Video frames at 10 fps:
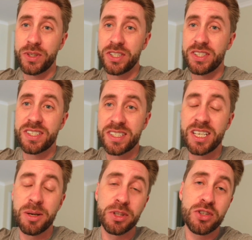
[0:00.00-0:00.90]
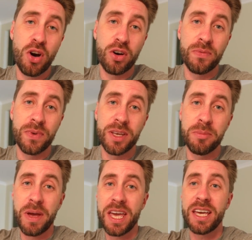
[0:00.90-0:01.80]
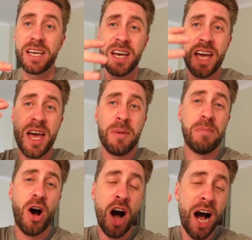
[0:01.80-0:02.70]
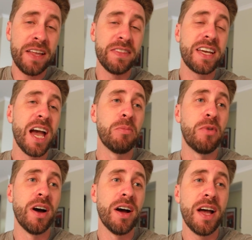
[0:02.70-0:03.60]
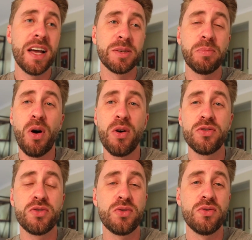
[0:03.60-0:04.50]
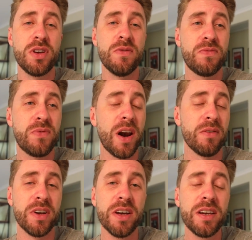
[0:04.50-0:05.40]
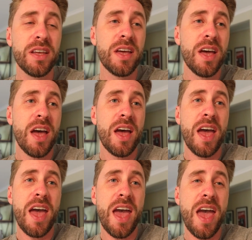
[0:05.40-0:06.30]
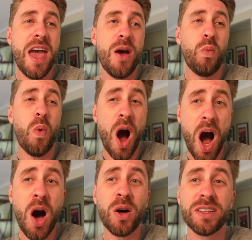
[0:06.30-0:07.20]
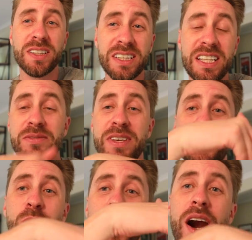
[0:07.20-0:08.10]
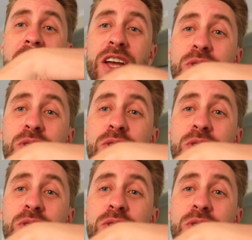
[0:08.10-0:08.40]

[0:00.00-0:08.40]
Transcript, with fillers: which is cinematography, being behind the camera as opposed to in front of it, while living where I